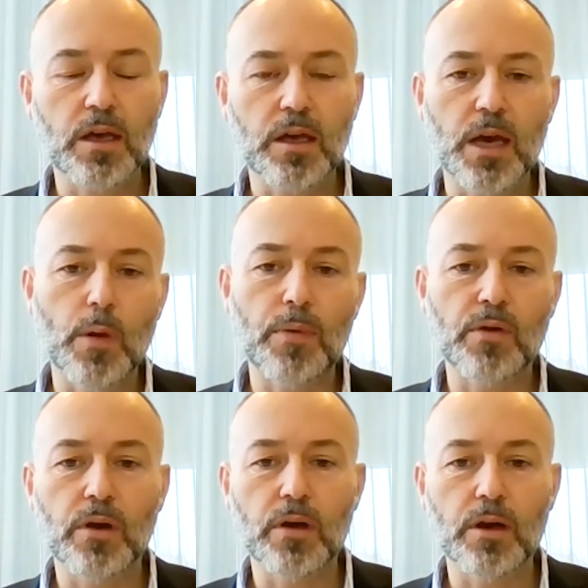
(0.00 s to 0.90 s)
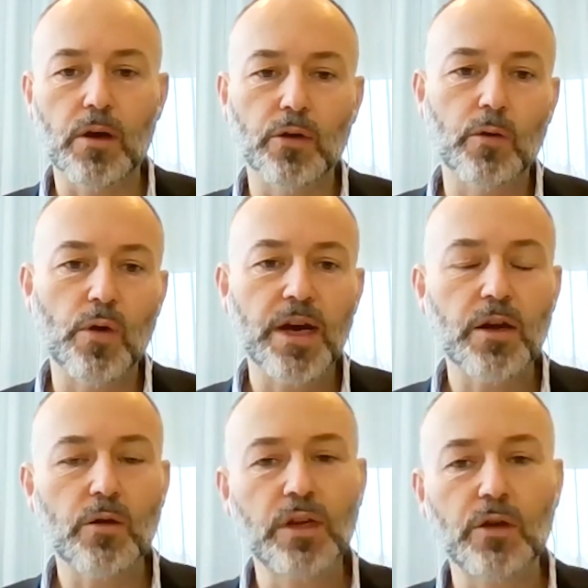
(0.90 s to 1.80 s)
came up along the way,
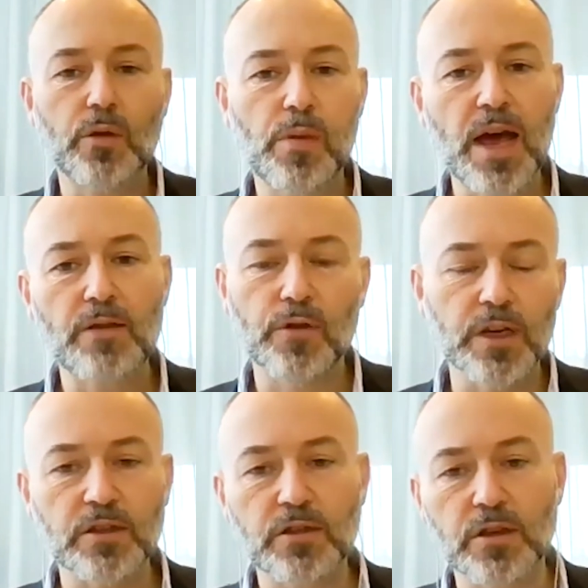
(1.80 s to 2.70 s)
or did you plan for this?